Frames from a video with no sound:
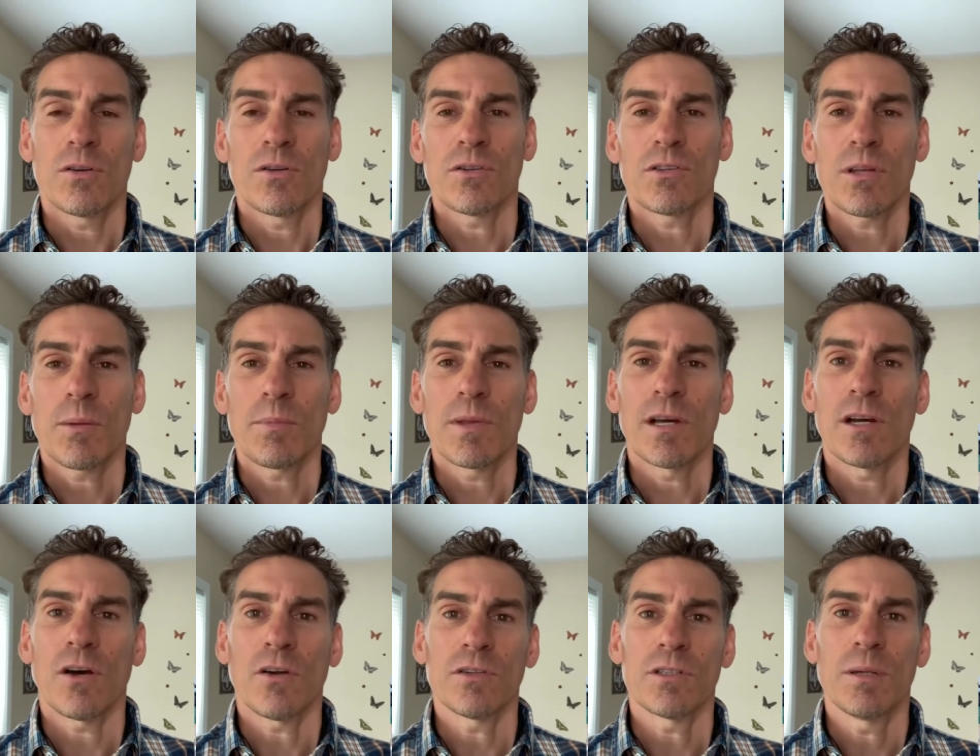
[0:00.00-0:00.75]
There's something
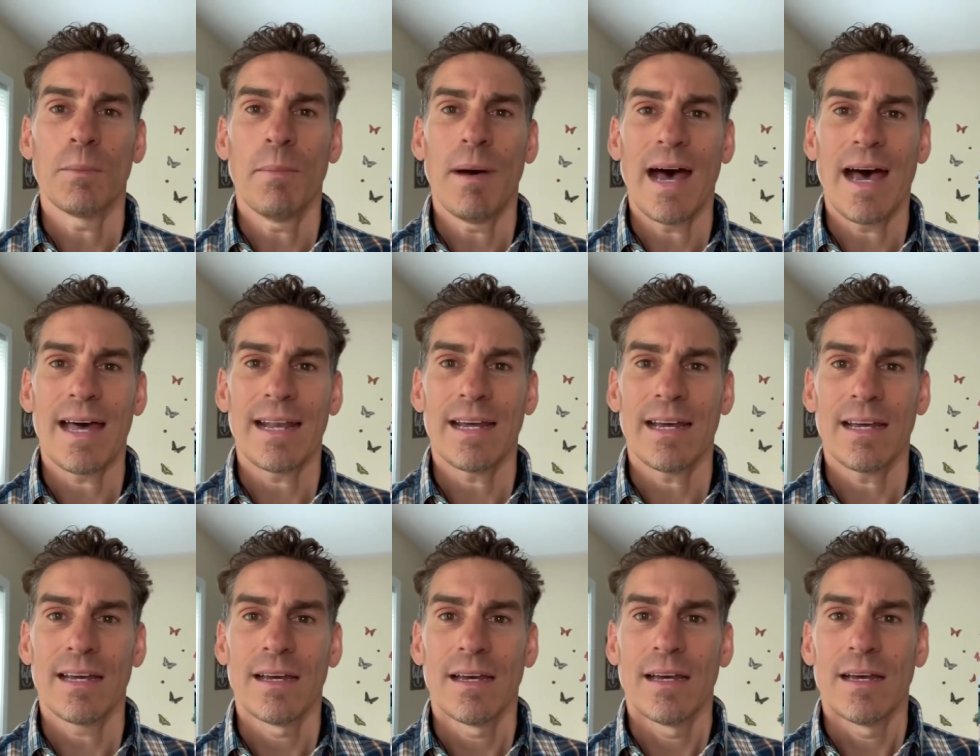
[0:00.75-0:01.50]
called
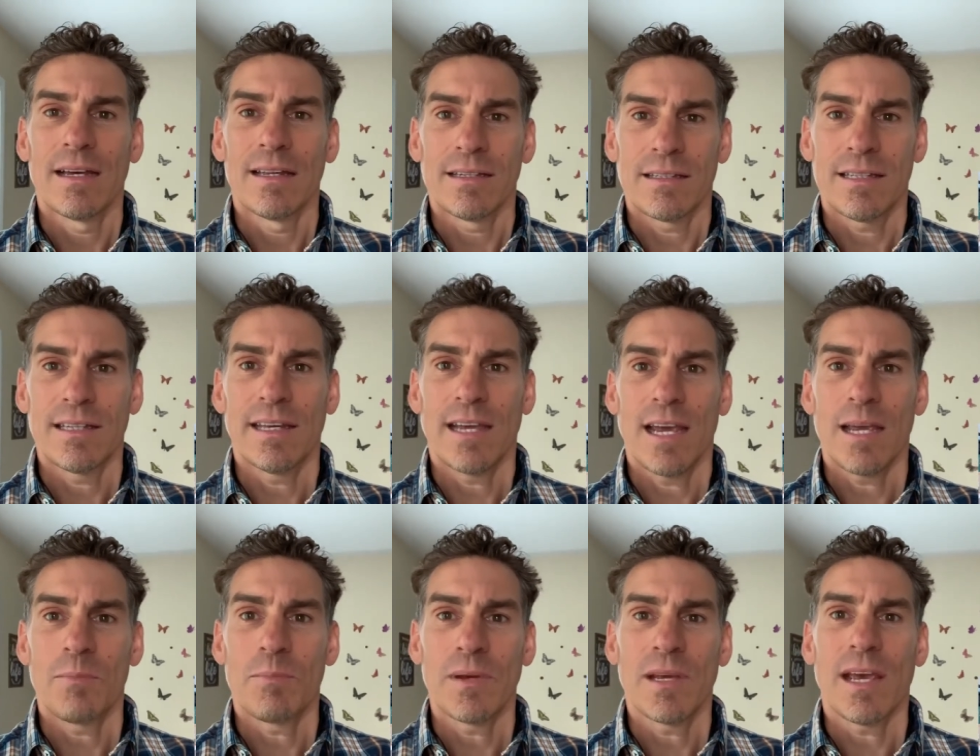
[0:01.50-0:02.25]
Tabata, T
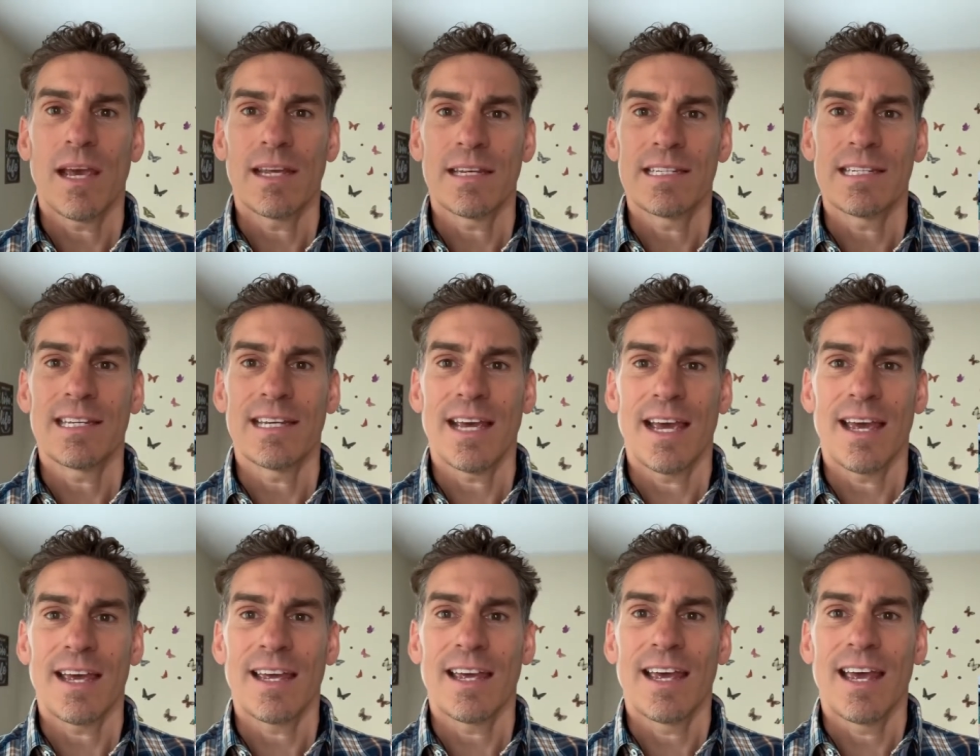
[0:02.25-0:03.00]
A B A T
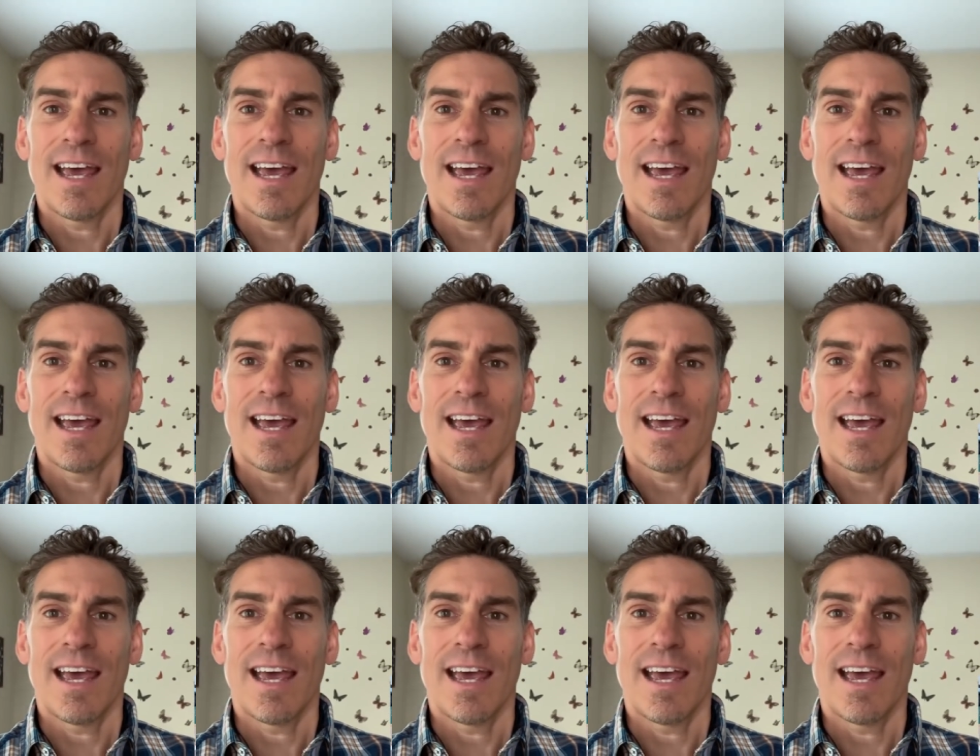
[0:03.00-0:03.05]
A,